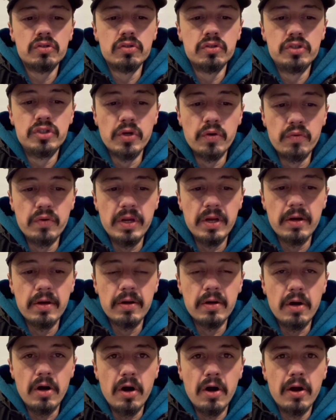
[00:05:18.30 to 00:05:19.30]
Jr.
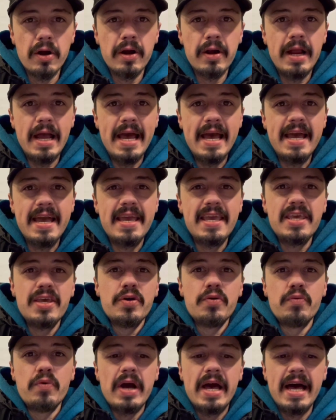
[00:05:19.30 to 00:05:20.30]

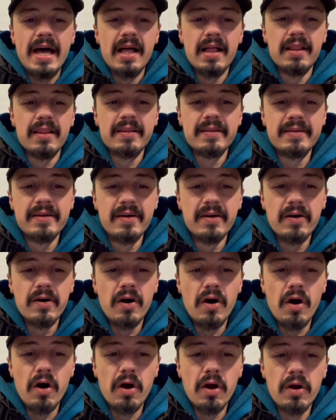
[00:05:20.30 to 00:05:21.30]

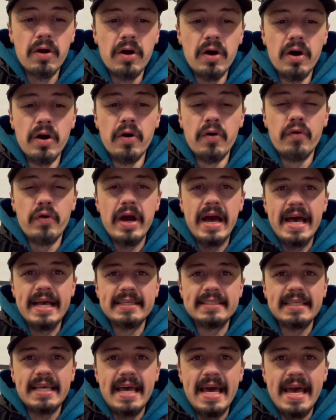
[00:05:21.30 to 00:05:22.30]

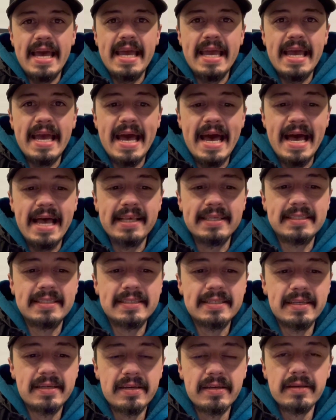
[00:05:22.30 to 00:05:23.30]
R-A-U-L-R-O-S-A-S